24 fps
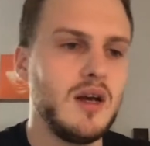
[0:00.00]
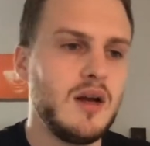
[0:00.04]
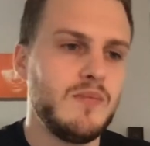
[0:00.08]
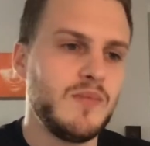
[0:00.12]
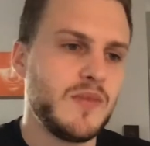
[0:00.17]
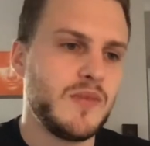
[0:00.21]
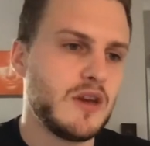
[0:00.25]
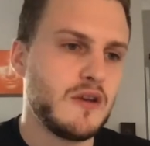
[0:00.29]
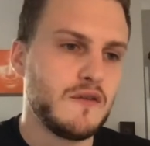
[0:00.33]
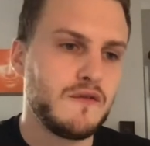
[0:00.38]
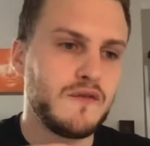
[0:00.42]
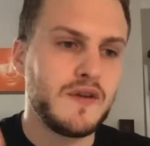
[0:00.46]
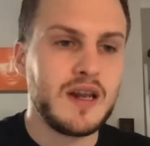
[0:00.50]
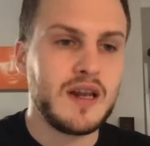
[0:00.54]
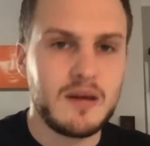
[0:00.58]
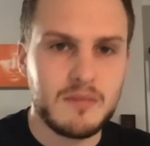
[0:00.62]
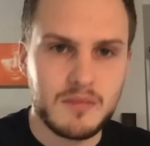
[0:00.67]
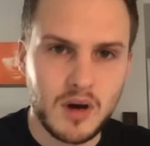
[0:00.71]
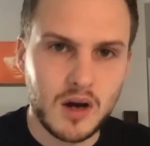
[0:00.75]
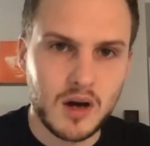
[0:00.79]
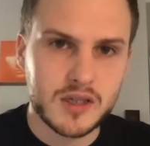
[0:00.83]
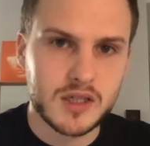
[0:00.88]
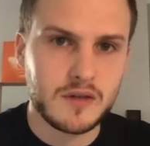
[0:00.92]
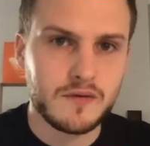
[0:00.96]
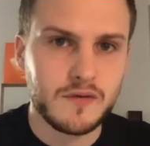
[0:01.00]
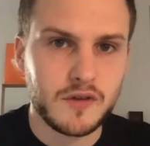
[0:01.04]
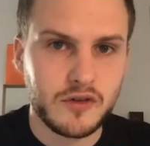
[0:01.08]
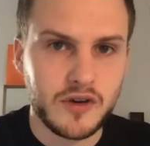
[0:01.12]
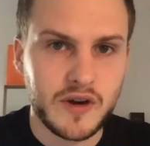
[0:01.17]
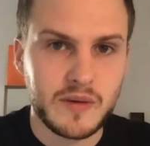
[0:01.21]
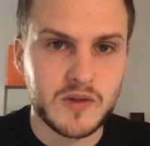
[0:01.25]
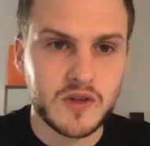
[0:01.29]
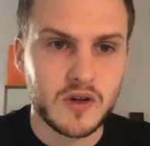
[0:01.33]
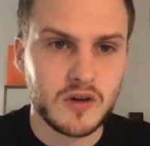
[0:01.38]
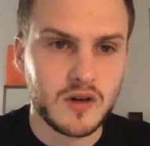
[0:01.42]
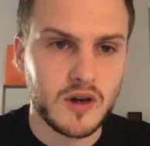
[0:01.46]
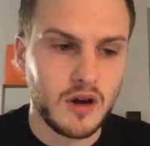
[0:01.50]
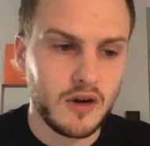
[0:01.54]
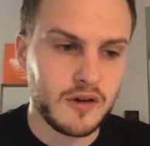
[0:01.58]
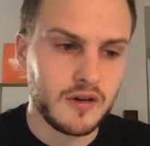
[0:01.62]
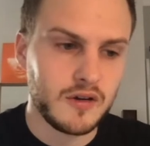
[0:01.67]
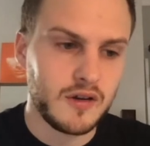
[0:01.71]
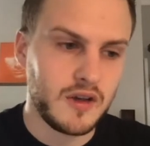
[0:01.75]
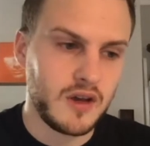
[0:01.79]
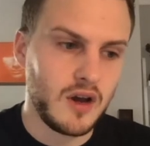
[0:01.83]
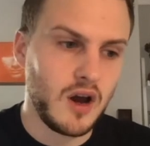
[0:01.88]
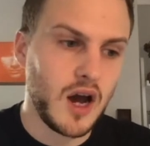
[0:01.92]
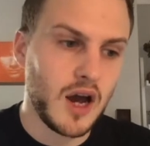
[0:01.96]
an affiliate marketer for
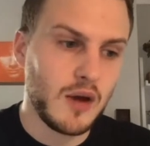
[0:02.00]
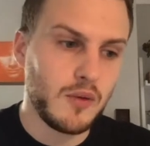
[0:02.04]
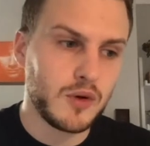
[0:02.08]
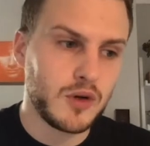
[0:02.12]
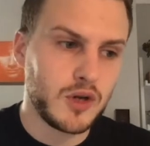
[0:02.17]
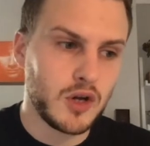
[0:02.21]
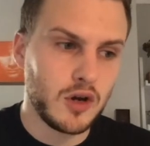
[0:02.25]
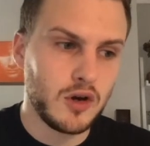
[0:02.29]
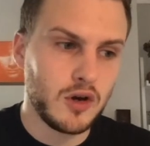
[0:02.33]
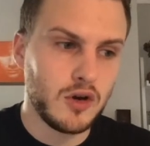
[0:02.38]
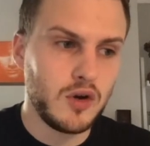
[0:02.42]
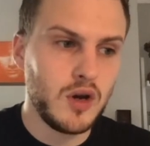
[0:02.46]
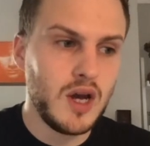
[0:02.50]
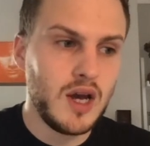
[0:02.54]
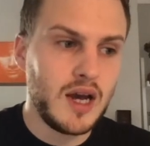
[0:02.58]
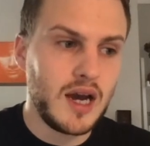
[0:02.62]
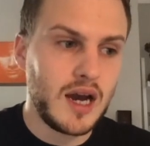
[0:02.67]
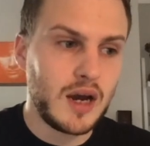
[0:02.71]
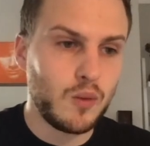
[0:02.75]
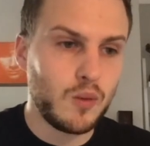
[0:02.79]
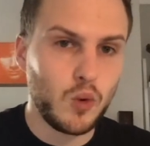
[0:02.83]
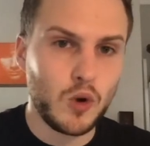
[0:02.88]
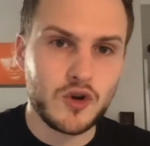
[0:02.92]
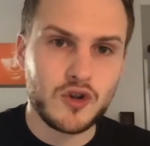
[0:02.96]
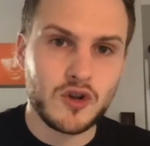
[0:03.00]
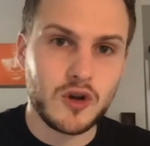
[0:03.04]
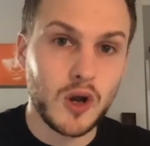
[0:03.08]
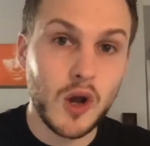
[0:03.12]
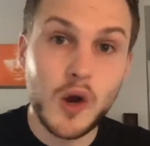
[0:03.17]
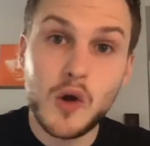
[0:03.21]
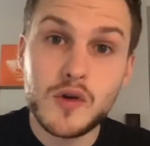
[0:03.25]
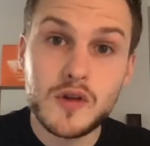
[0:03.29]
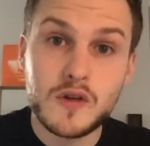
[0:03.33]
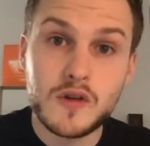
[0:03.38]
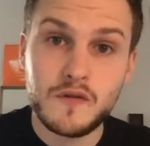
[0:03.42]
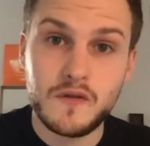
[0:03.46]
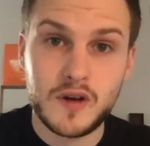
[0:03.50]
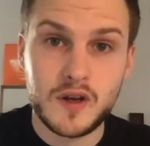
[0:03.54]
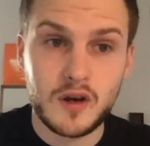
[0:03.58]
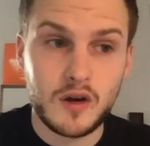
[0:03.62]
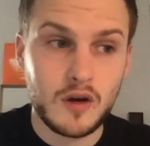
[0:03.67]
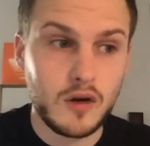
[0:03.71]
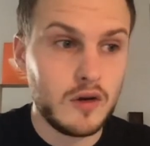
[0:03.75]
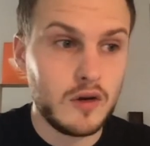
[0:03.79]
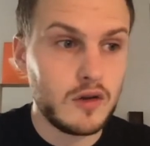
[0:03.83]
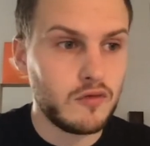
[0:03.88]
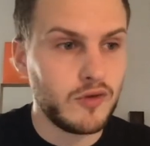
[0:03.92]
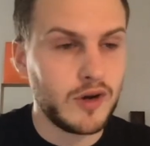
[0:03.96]
cryptocurrency, I would go and watch loads of
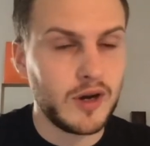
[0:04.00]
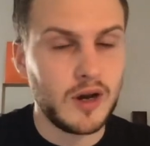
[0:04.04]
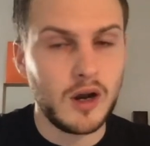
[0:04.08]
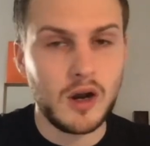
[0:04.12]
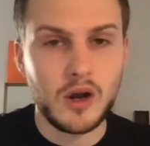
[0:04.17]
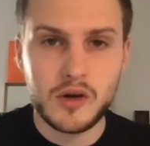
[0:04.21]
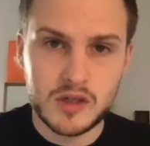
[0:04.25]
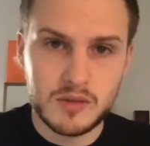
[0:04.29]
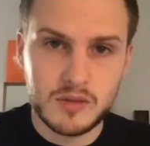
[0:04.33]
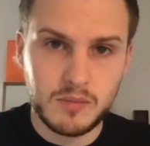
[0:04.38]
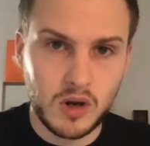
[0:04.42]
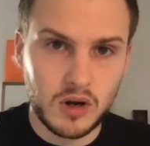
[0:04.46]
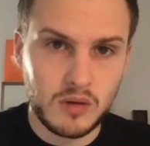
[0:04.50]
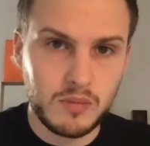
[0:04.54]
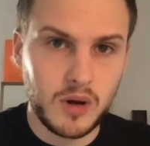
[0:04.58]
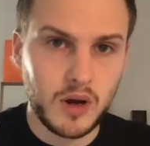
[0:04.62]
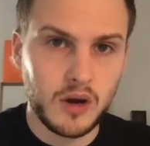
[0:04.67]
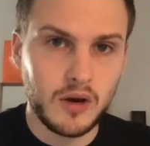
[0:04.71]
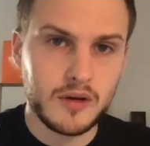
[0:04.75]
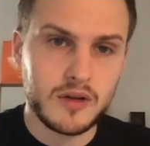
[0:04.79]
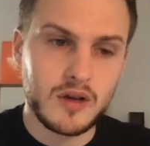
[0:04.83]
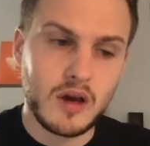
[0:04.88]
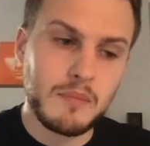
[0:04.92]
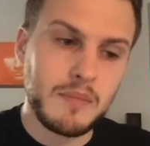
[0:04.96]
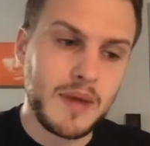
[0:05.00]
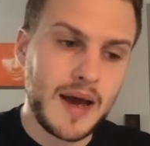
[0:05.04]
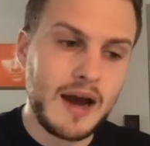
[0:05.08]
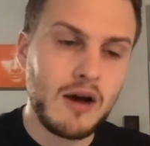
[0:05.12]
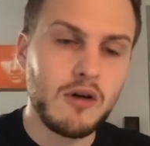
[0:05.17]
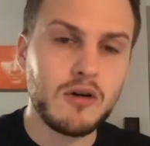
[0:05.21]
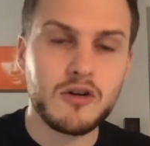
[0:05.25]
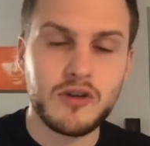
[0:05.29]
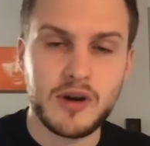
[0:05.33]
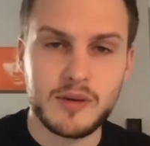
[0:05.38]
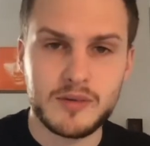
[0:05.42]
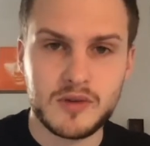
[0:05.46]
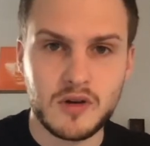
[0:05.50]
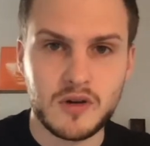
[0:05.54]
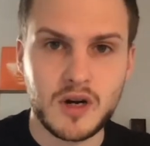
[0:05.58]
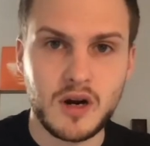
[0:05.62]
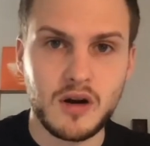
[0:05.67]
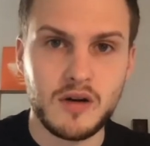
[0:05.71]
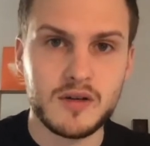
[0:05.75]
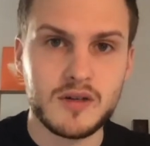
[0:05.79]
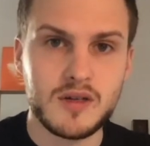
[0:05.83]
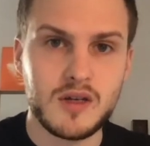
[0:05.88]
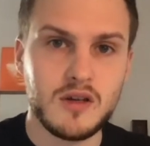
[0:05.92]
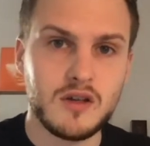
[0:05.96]
videos, read loads of blog posts about
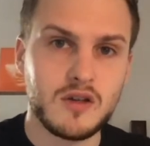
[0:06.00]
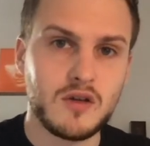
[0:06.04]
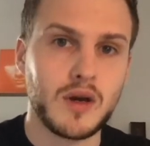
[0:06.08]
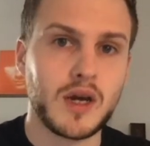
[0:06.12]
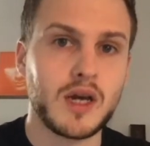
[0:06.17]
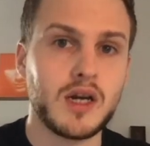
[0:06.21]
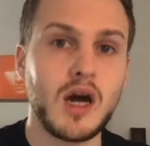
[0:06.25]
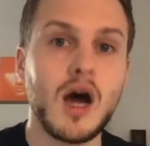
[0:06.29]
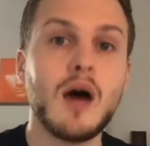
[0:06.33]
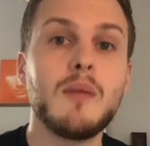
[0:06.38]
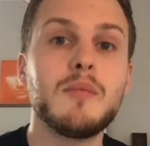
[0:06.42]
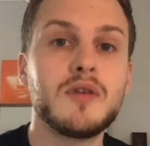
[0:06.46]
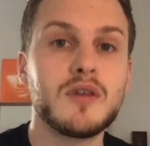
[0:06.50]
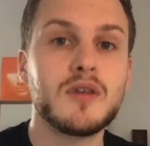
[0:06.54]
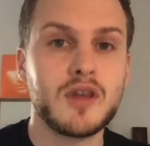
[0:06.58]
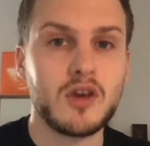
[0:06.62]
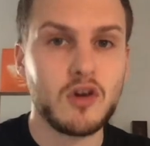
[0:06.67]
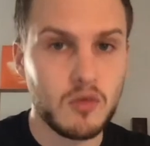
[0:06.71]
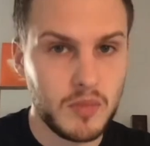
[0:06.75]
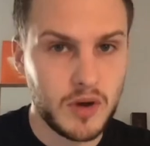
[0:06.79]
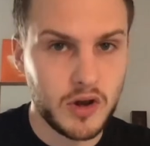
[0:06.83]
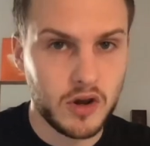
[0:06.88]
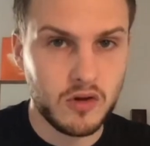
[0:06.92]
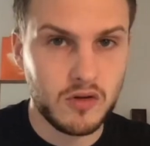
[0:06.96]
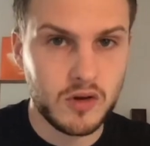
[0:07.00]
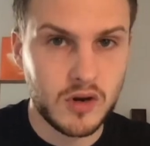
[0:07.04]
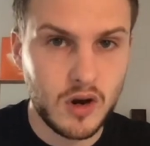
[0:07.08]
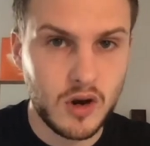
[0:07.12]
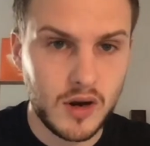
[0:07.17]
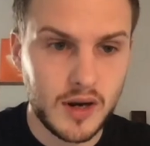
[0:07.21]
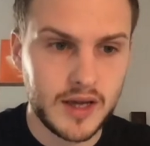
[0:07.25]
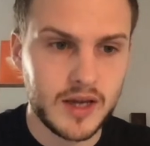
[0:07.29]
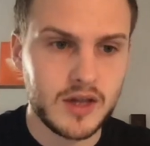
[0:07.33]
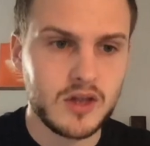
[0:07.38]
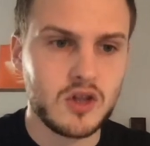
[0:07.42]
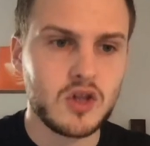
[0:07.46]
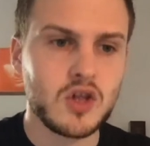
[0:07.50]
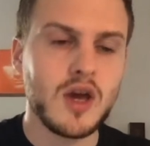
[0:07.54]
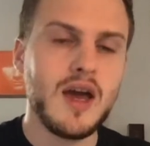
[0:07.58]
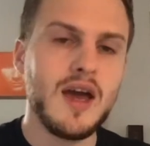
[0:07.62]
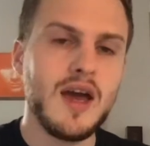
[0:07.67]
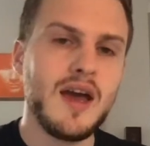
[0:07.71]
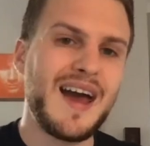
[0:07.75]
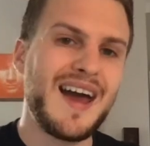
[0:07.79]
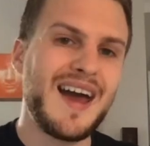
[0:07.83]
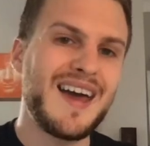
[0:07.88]
cryptocurrency so I can upskill my own knowledge.